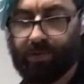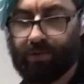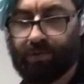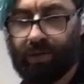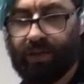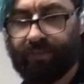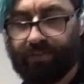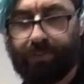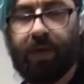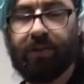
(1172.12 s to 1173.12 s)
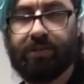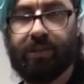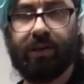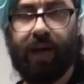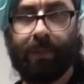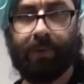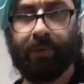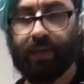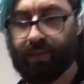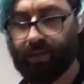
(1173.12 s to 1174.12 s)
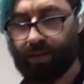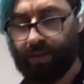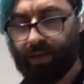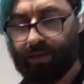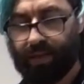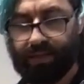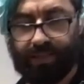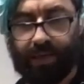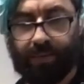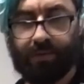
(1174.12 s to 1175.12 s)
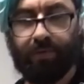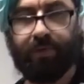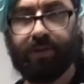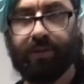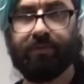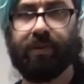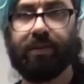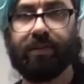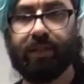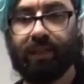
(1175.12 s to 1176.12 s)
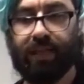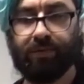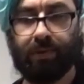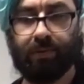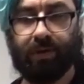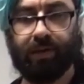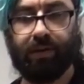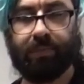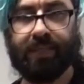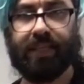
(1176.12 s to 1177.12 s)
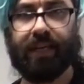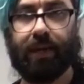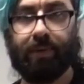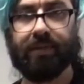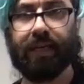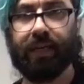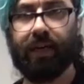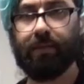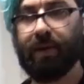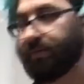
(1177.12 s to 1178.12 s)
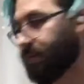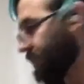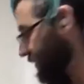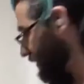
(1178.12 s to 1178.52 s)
to a level of polish that you're happy with, then it's time to move on to the front. And that's where we're going to be setting up our secondary bevel.